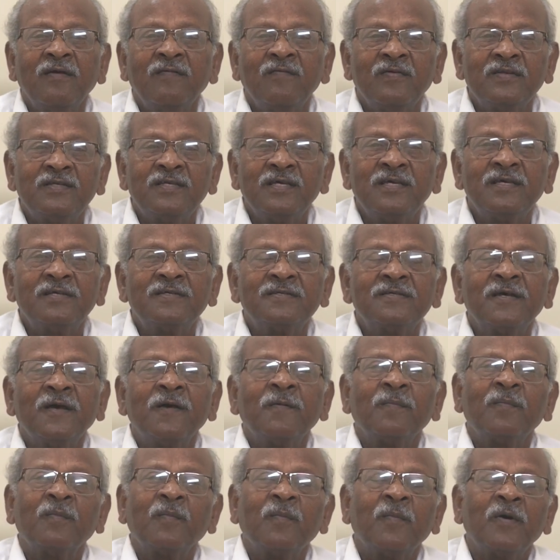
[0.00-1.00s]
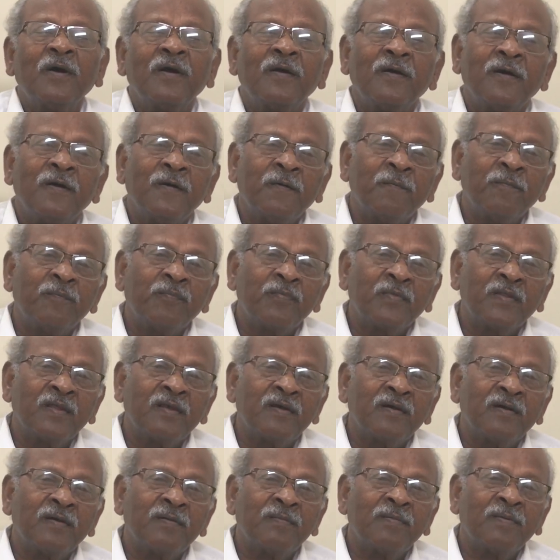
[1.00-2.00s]
which is
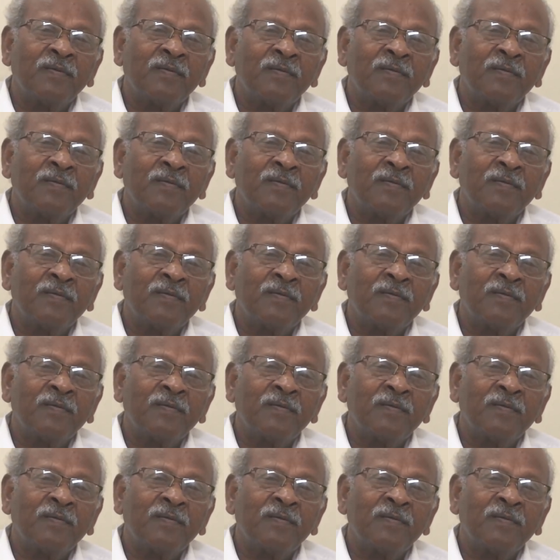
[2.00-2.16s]
um, uh,